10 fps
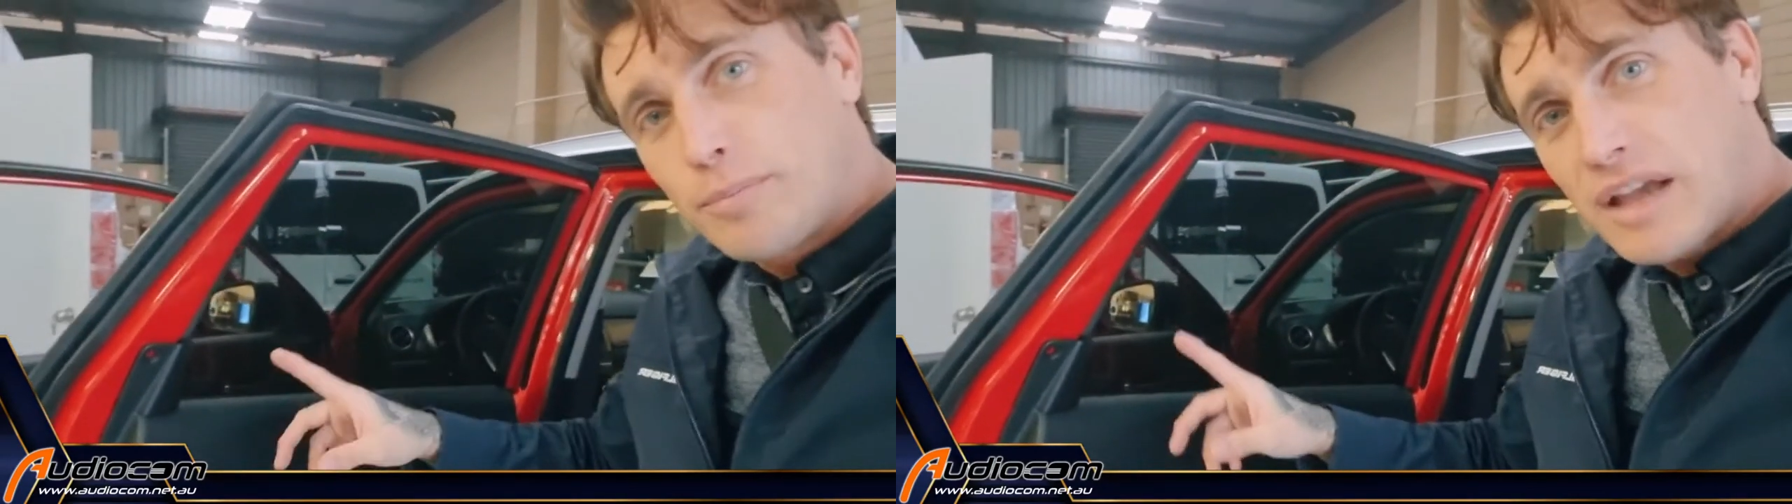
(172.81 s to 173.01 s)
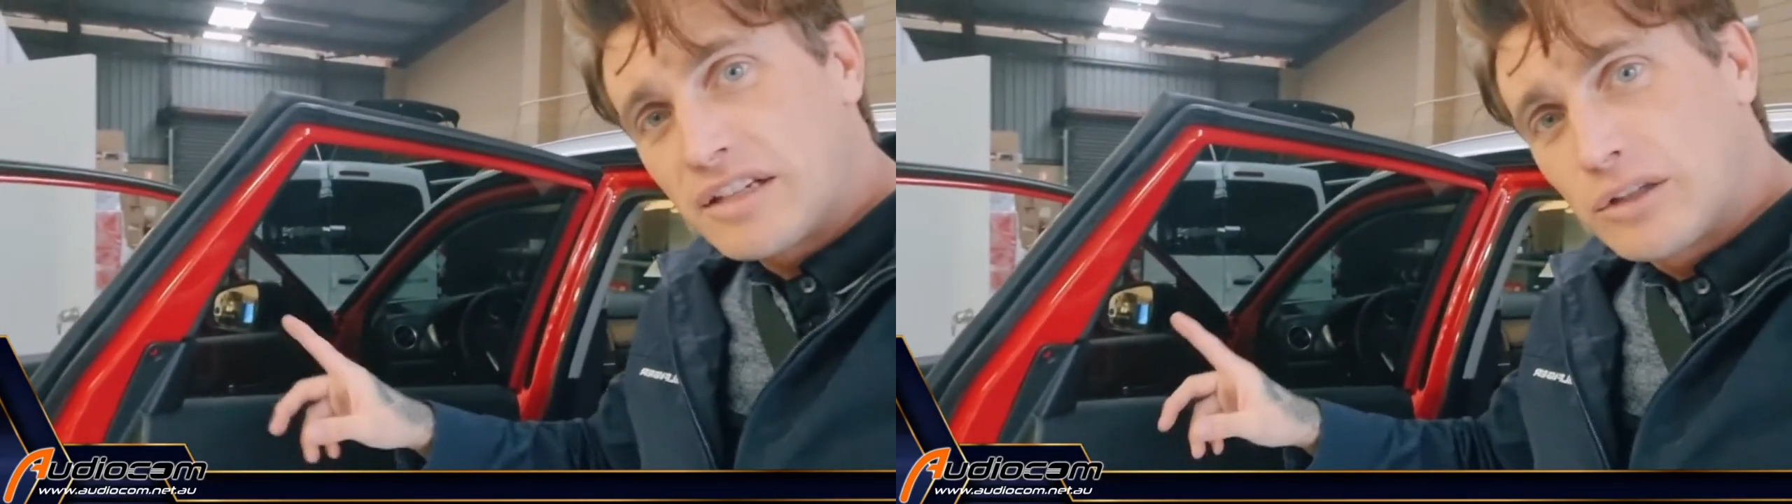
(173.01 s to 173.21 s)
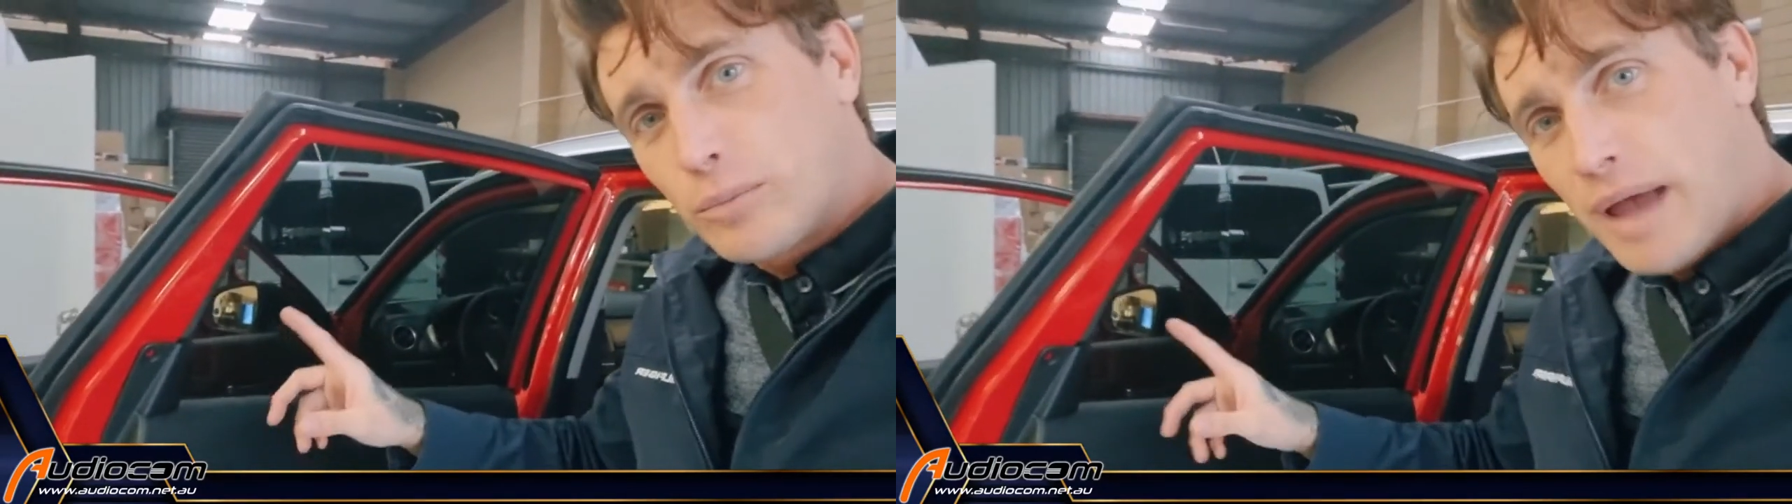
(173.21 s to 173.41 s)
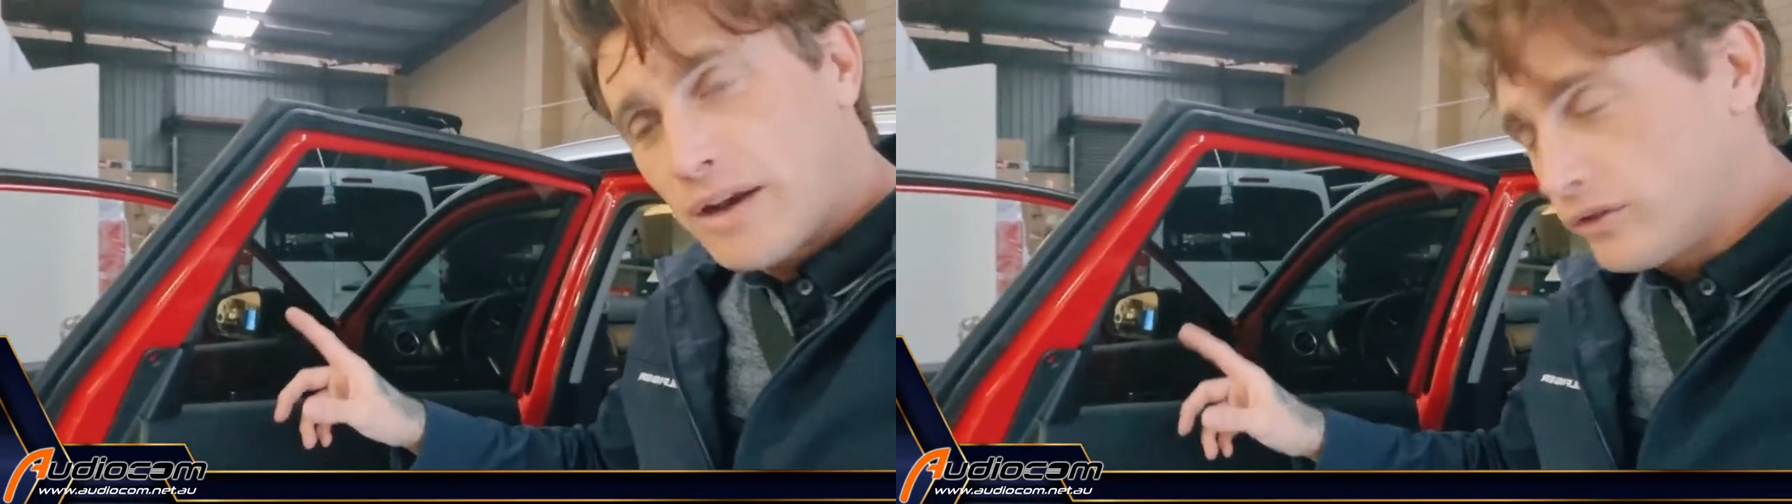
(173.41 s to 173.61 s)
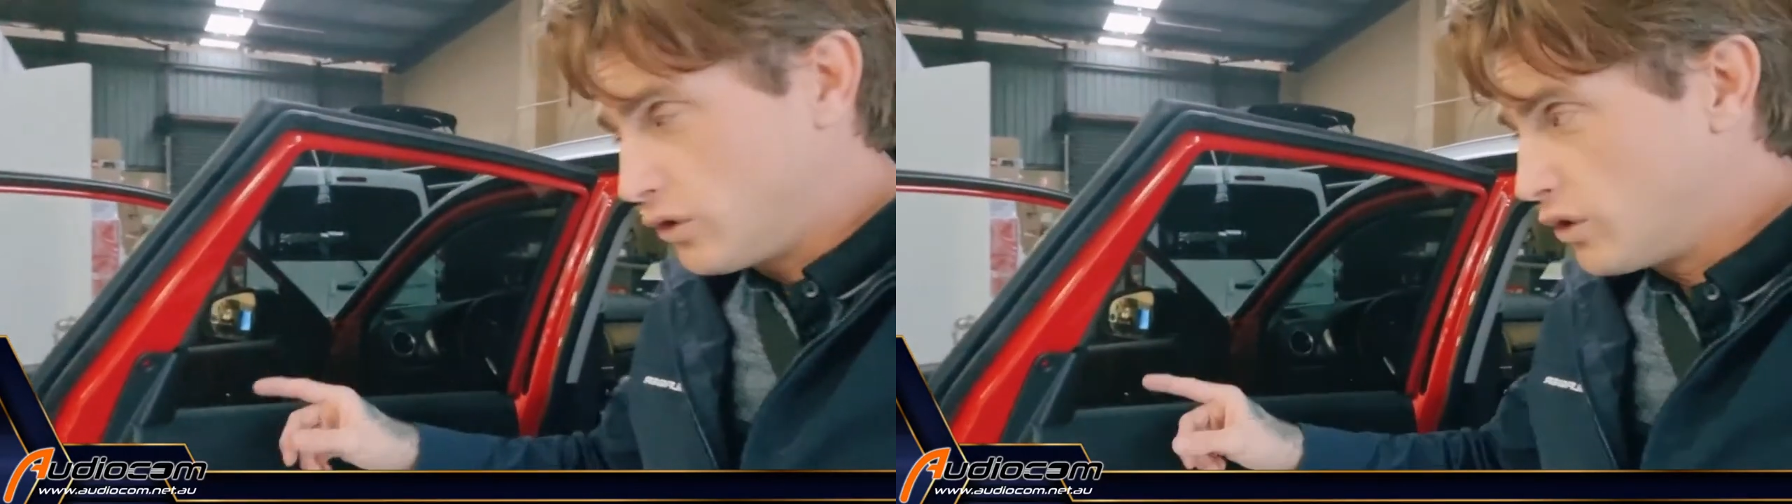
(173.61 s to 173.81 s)
basic little
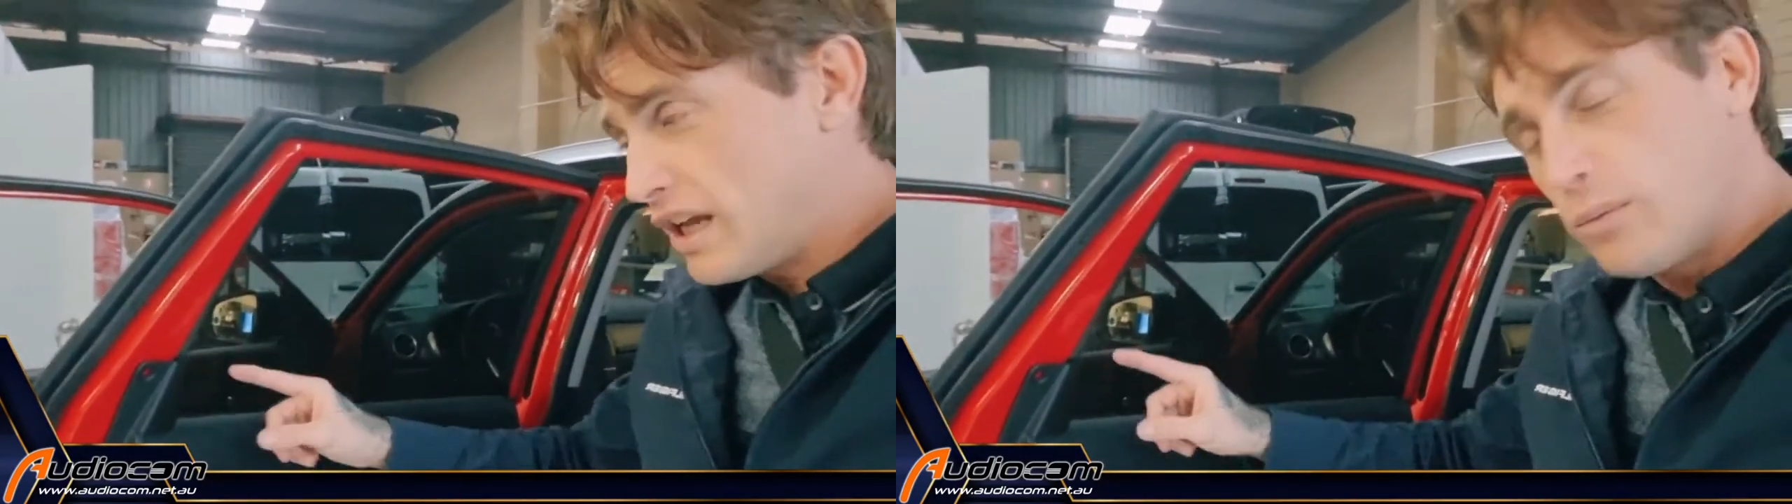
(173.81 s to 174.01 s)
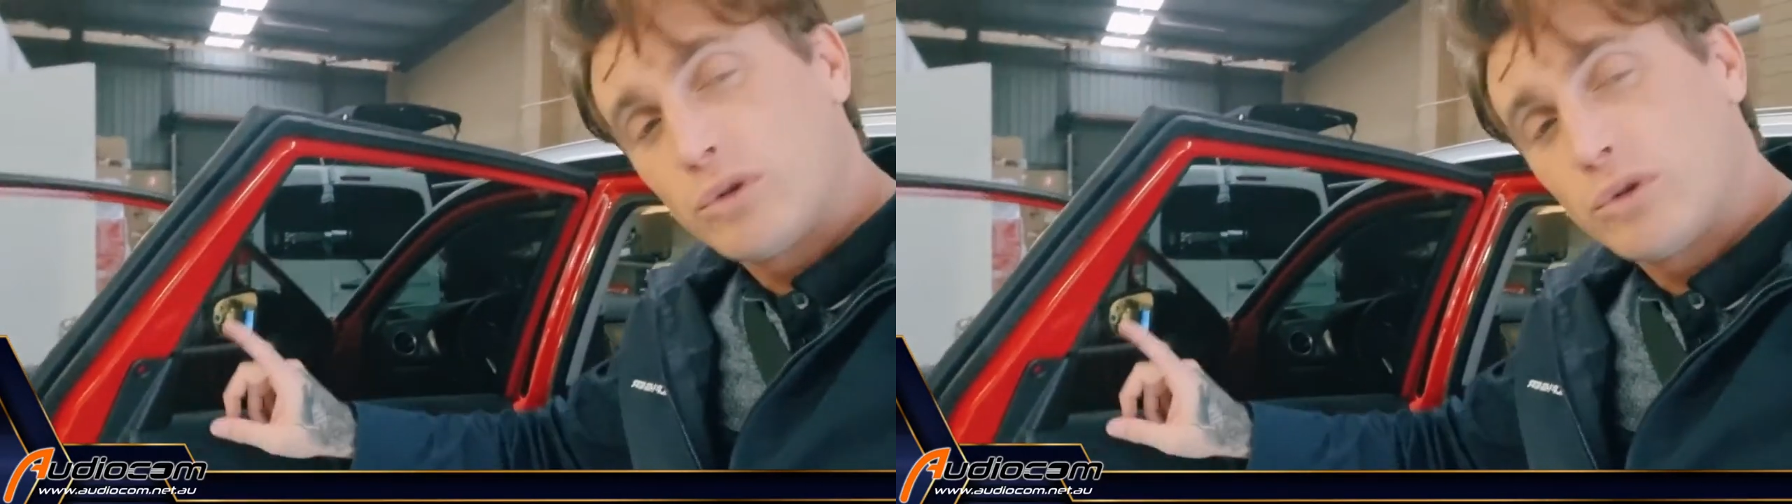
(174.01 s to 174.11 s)
panel tool kit,